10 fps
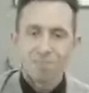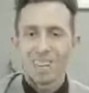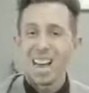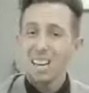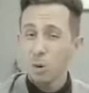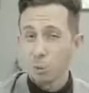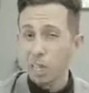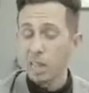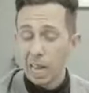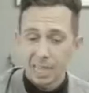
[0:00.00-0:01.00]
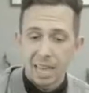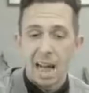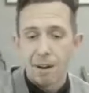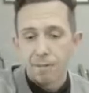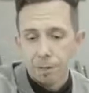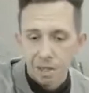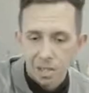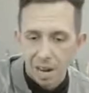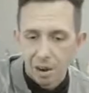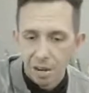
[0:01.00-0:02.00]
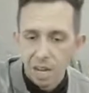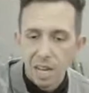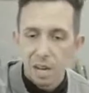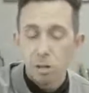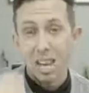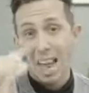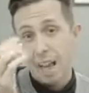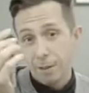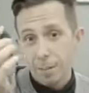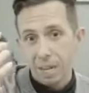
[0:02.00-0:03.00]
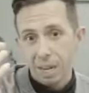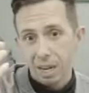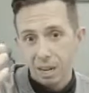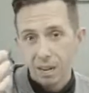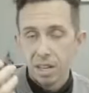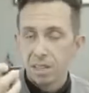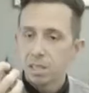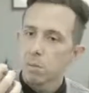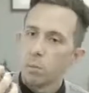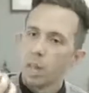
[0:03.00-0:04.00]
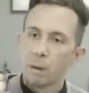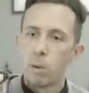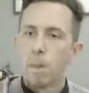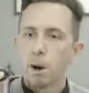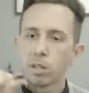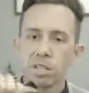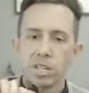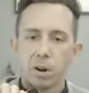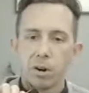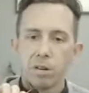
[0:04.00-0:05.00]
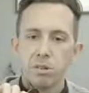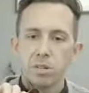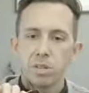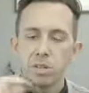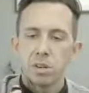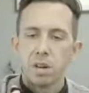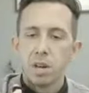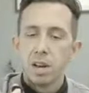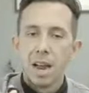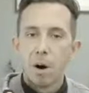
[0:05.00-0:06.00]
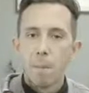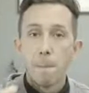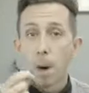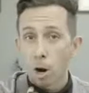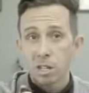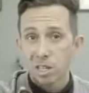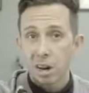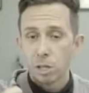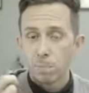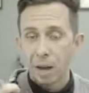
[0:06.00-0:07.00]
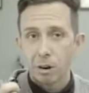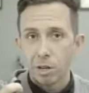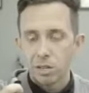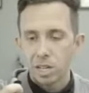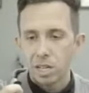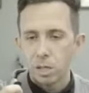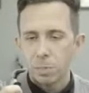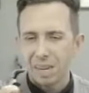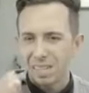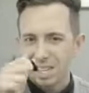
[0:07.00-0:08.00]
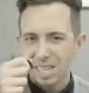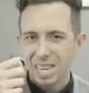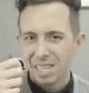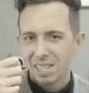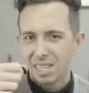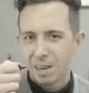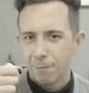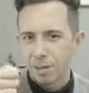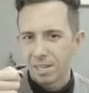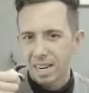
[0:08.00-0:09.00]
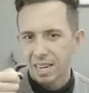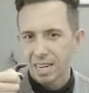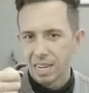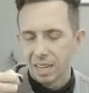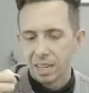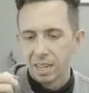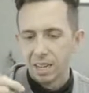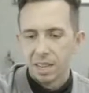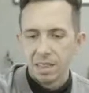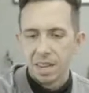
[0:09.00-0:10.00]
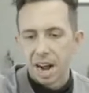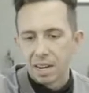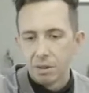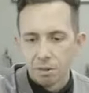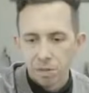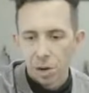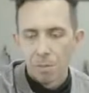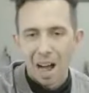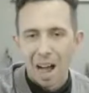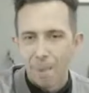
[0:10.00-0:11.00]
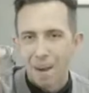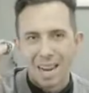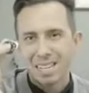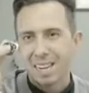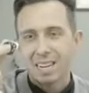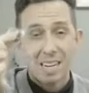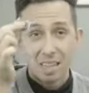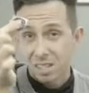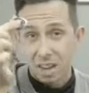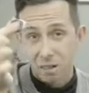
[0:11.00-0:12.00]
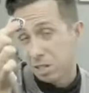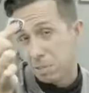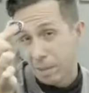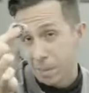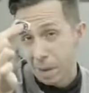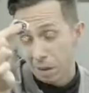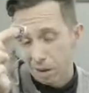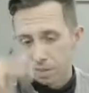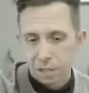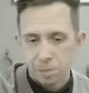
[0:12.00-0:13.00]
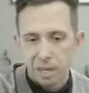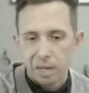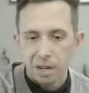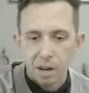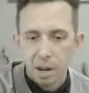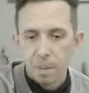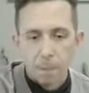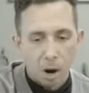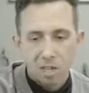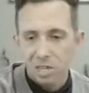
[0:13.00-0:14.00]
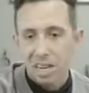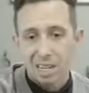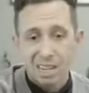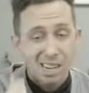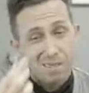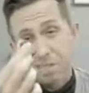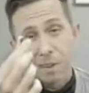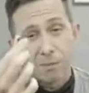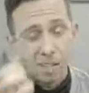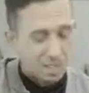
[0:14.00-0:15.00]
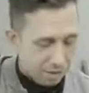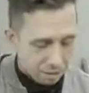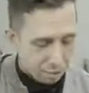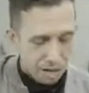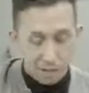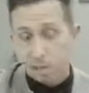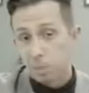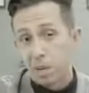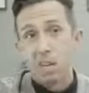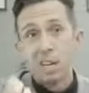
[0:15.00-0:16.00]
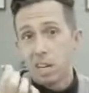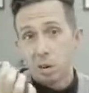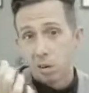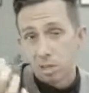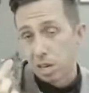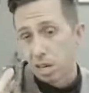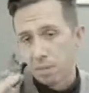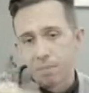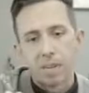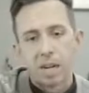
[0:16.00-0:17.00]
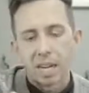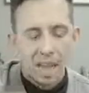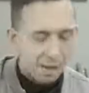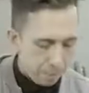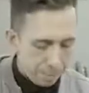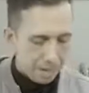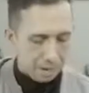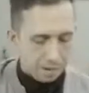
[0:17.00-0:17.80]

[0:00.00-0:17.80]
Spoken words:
actually really like that for this sound. Here's a heavy pick. This is like what Mark Lettieri uses. Now, Mark sounds better using these picks because he has a different technique than I do. So my technique sounds to me better on this pick. Mark's technique definitely sounds great on this, but here's the like a heavy pick.